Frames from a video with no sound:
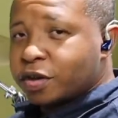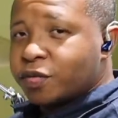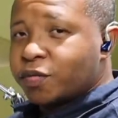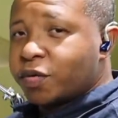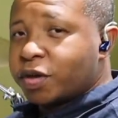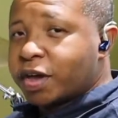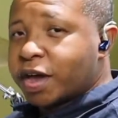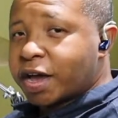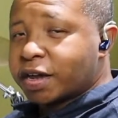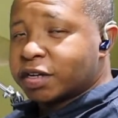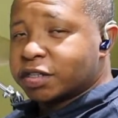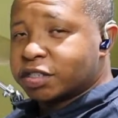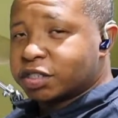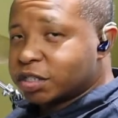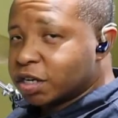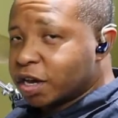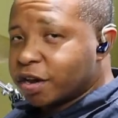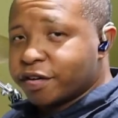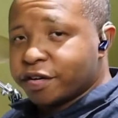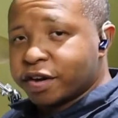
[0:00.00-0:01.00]
we got the
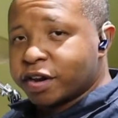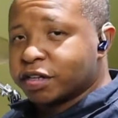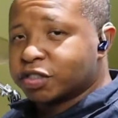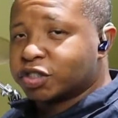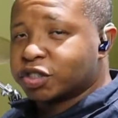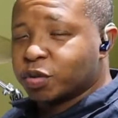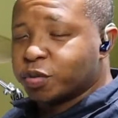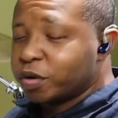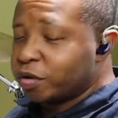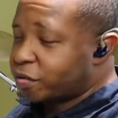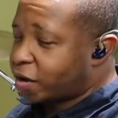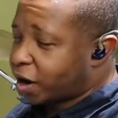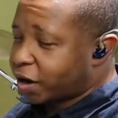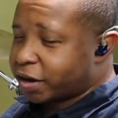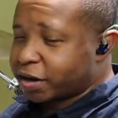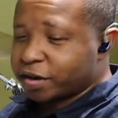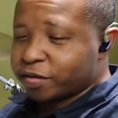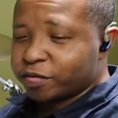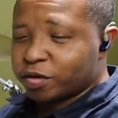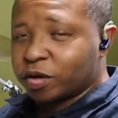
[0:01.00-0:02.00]
snare in there. So we
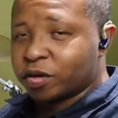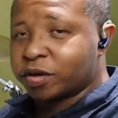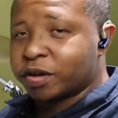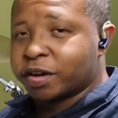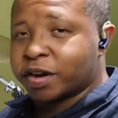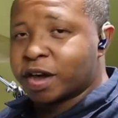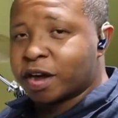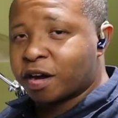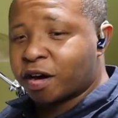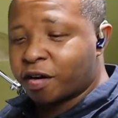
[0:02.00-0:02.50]
rocking and rolling now.